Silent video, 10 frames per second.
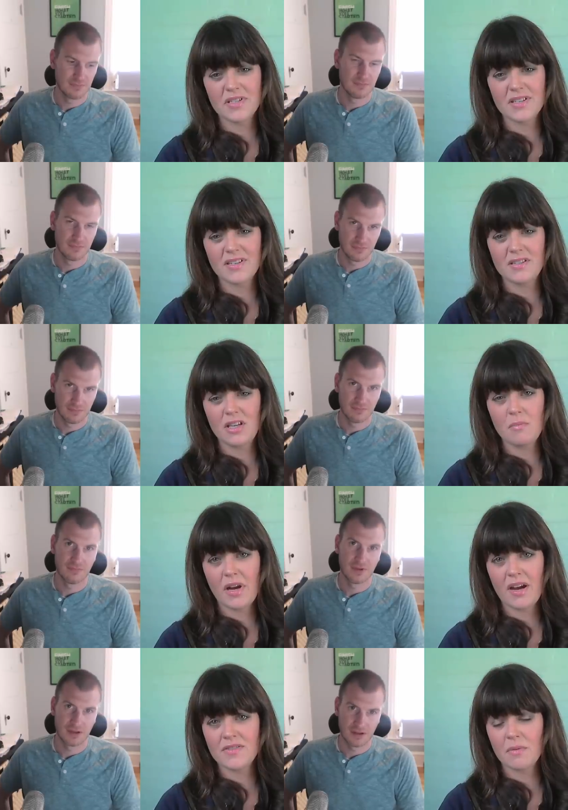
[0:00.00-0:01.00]
Speaker 1: businesses that you
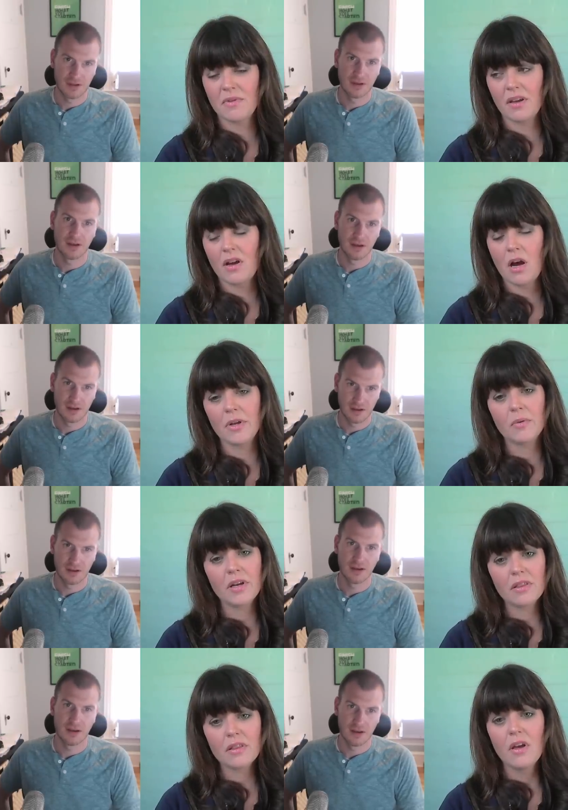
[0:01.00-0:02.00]
might have something in common
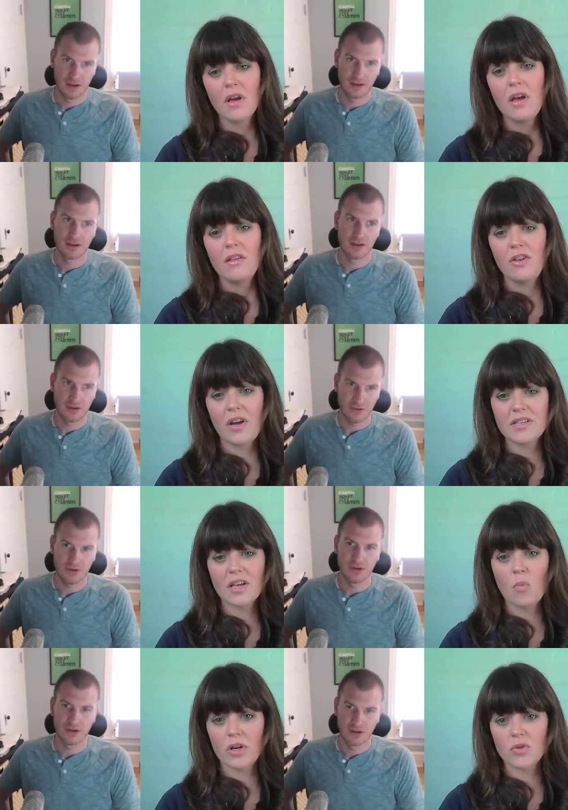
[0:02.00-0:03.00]
with. You guys
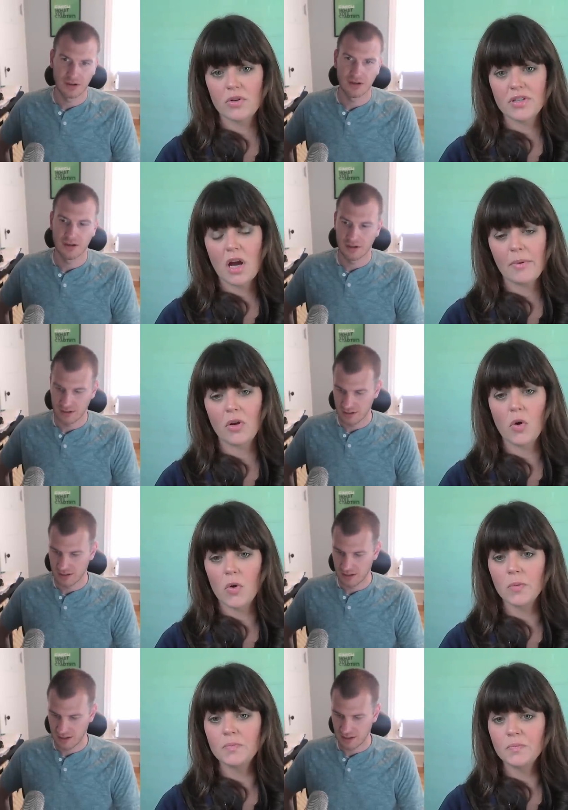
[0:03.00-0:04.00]
mm-hmm. can work towards a common
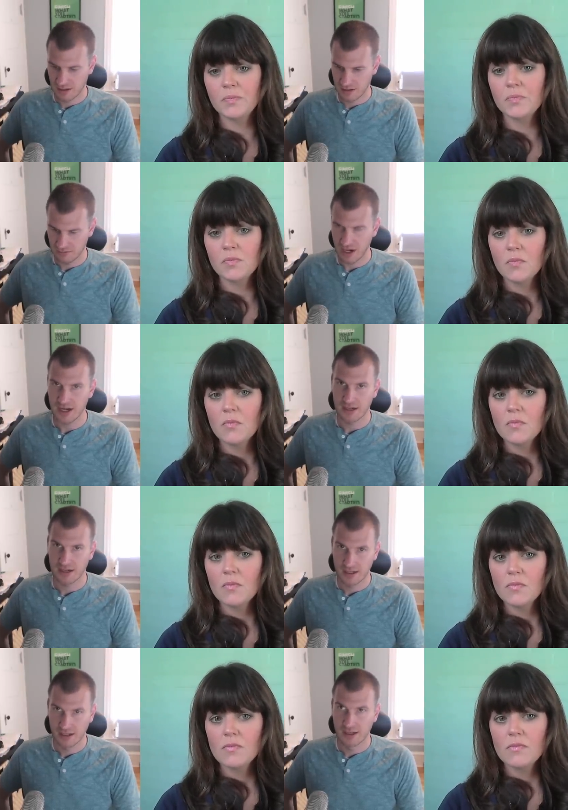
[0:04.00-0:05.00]
goal.
Speaker 2: Right.
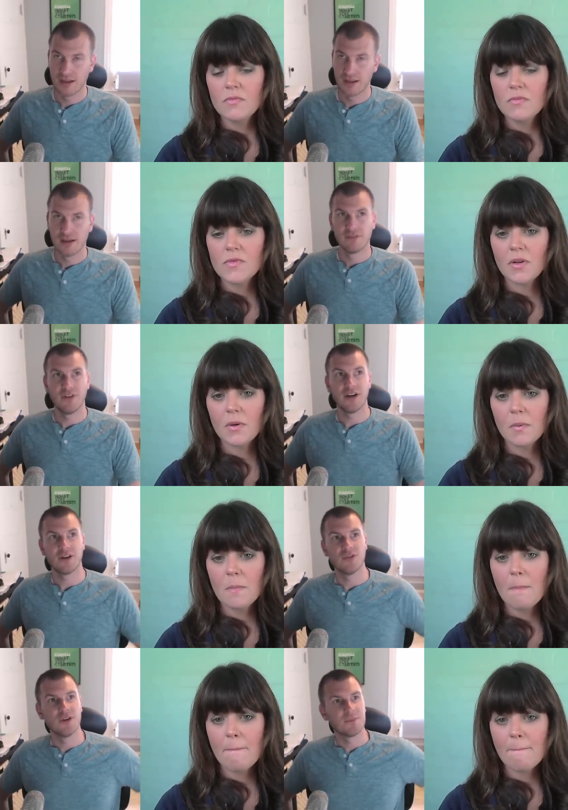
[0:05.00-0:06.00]
Very
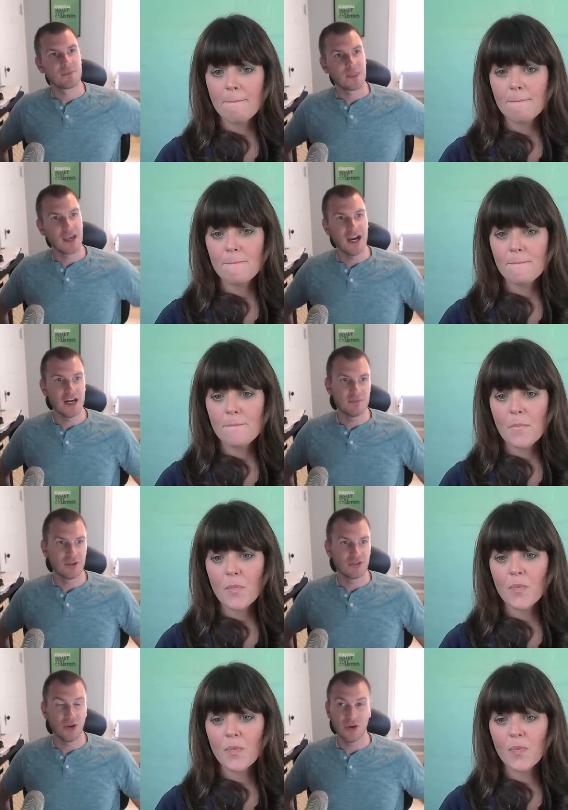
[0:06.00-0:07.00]
cool. Um,
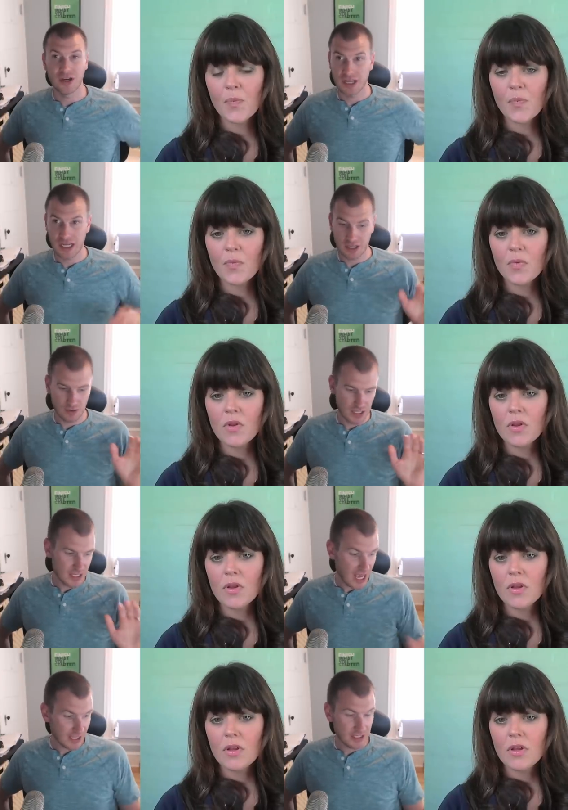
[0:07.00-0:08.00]
so, in
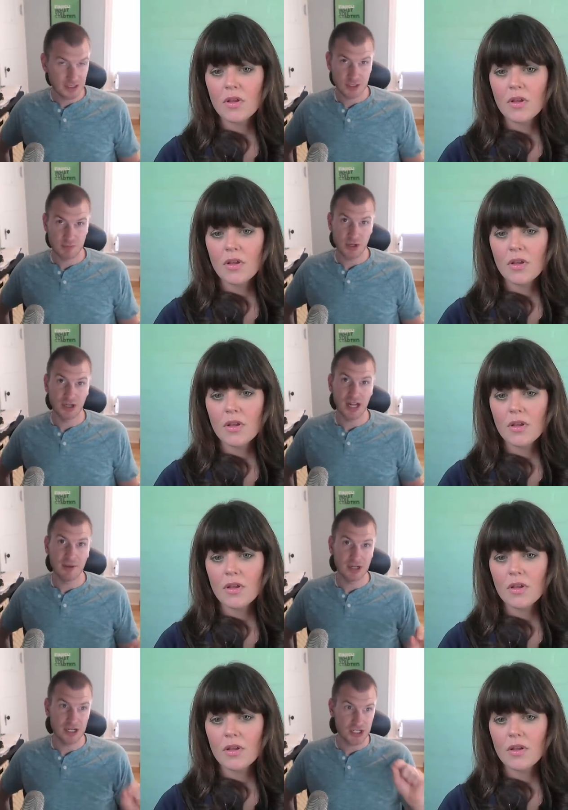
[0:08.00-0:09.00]
that spirit, I'm
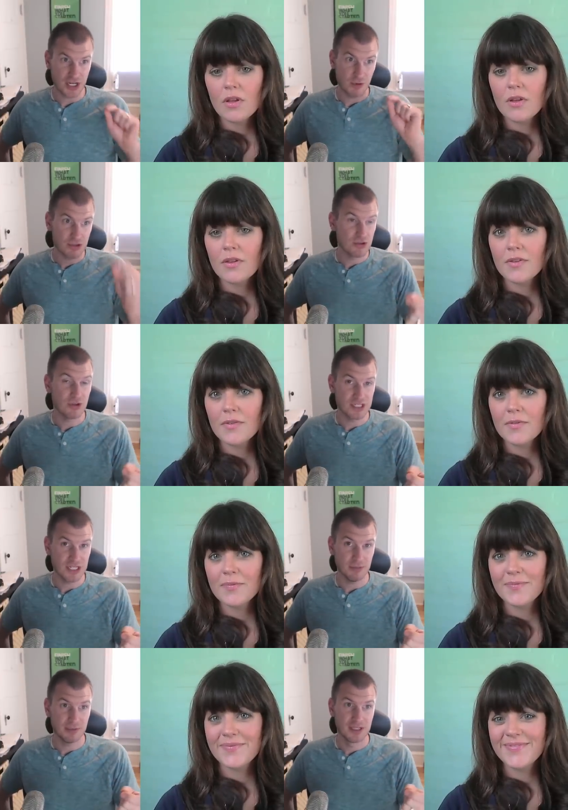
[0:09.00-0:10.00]
going to share with you a tip